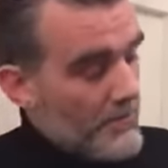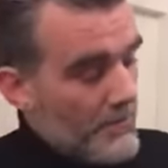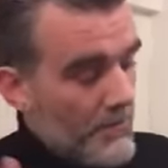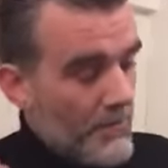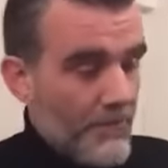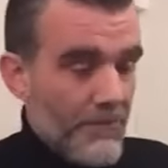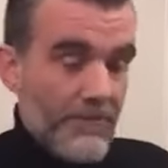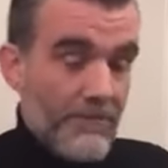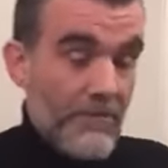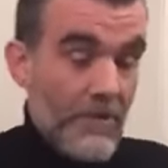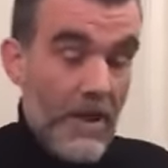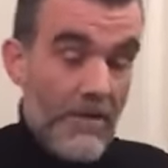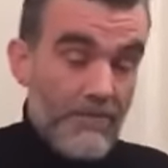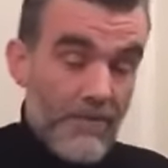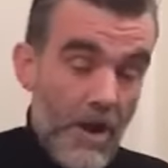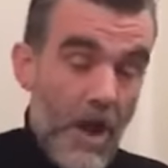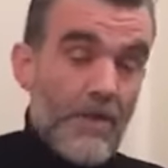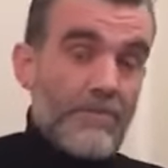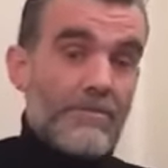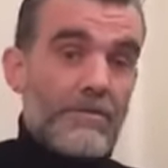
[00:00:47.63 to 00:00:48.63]
We've, we have
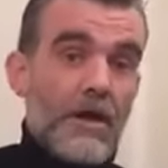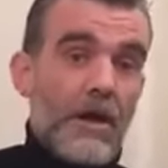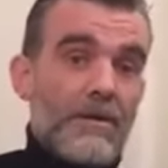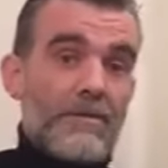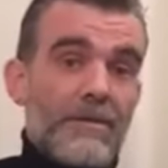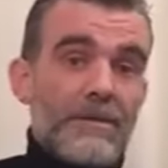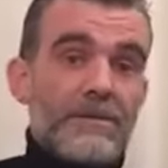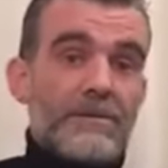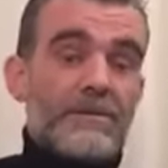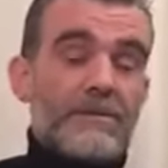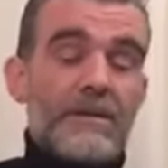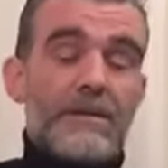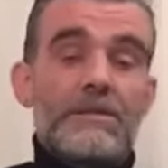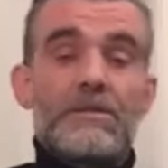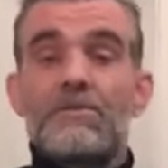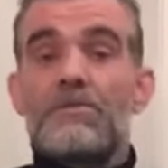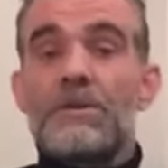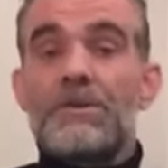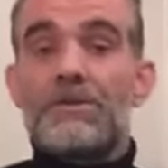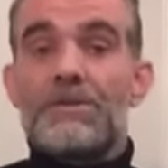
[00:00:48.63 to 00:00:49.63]
not done this
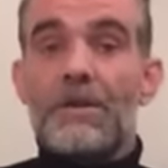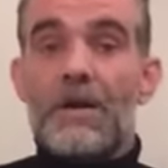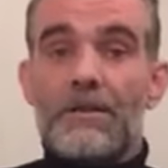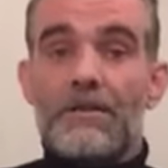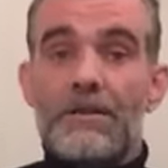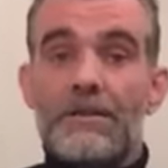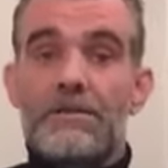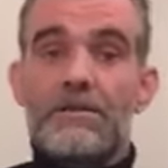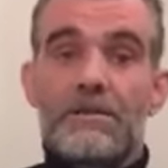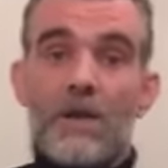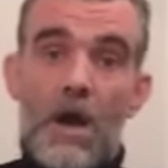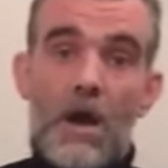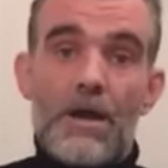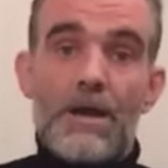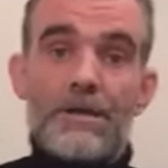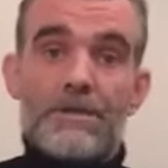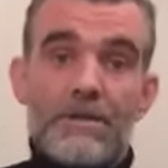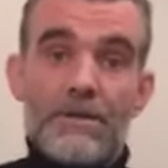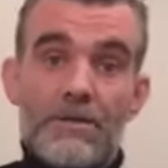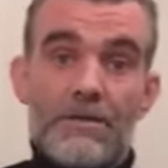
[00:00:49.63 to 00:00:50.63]
since we shot this song
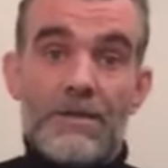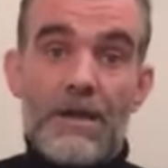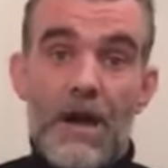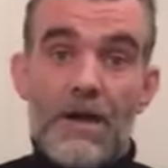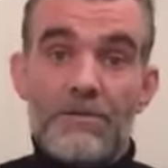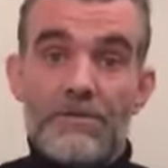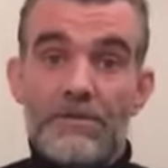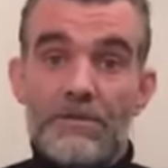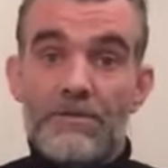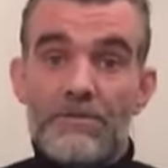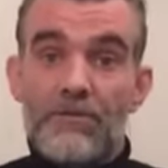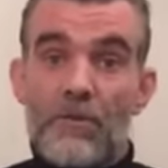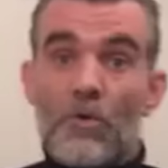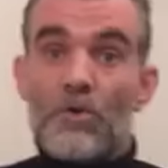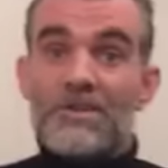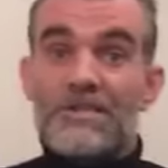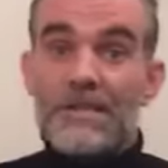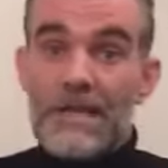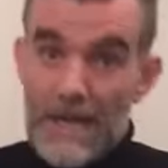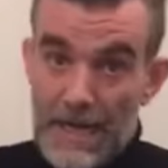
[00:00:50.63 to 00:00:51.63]
in two thousand
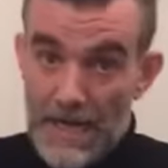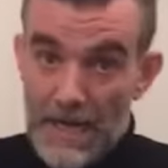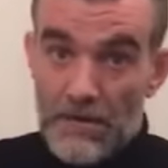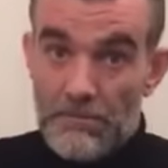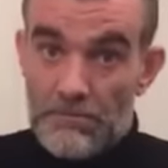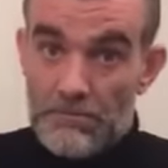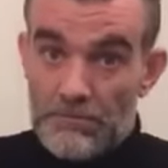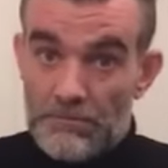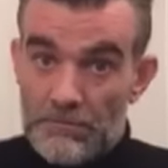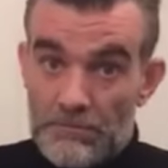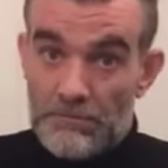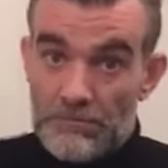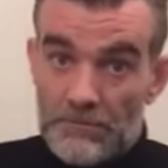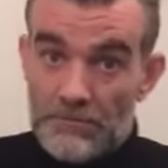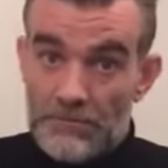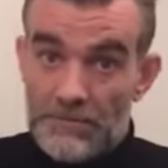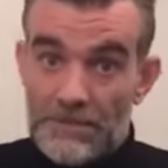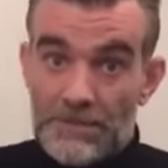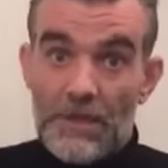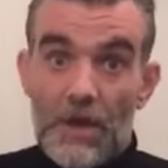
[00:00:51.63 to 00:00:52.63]
fourteen.
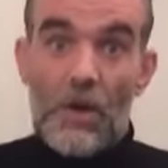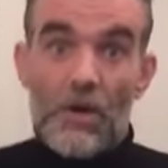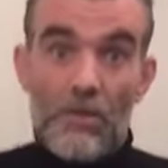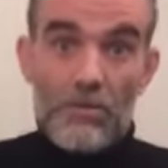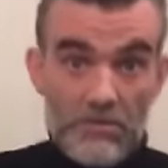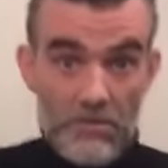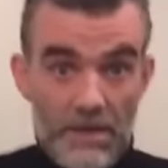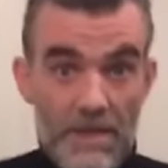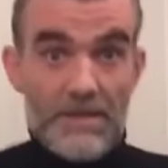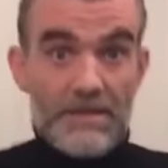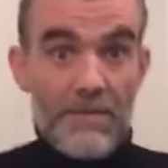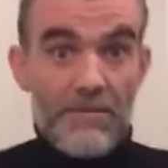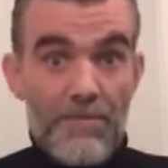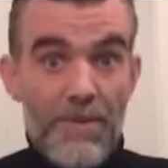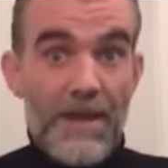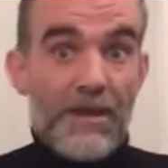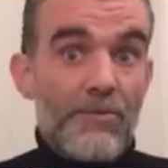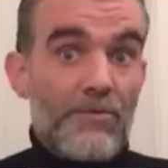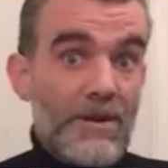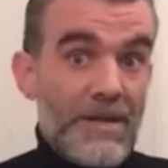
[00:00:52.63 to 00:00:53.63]
So it's a
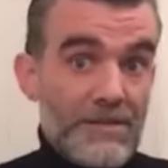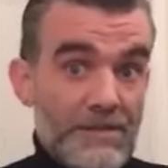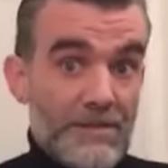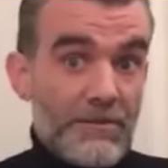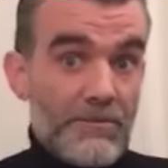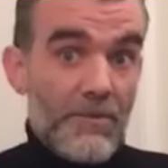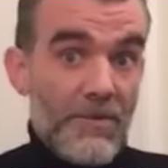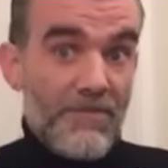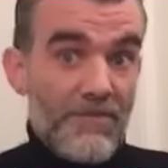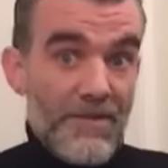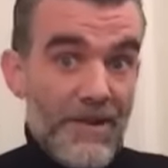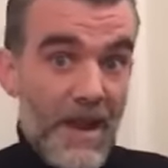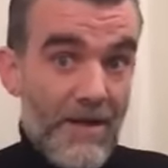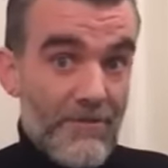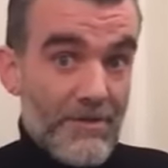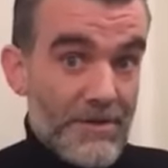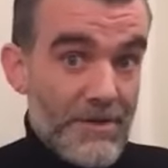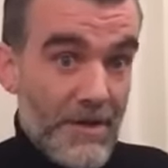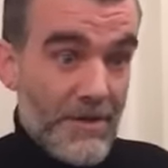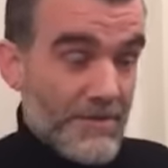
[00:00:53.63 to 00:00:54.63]
big risk. We've
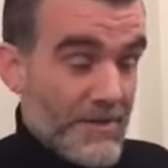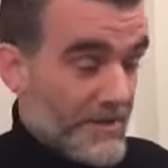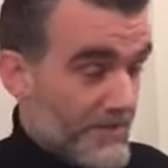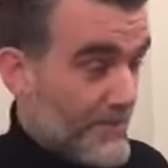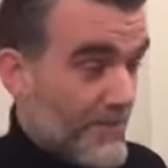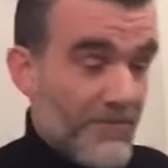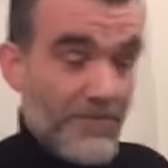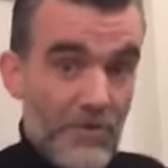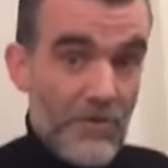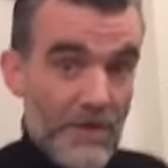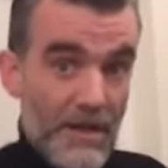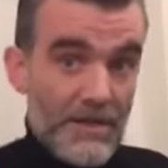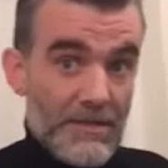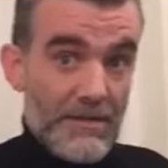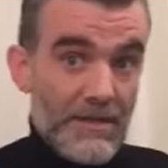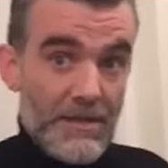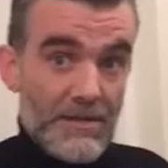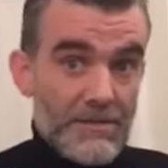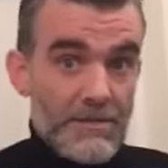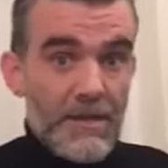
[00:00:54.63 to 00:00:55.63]
never done this before like
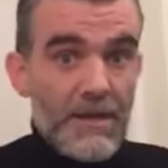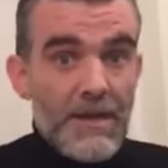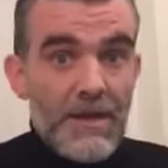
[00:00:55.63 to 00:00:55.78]
this.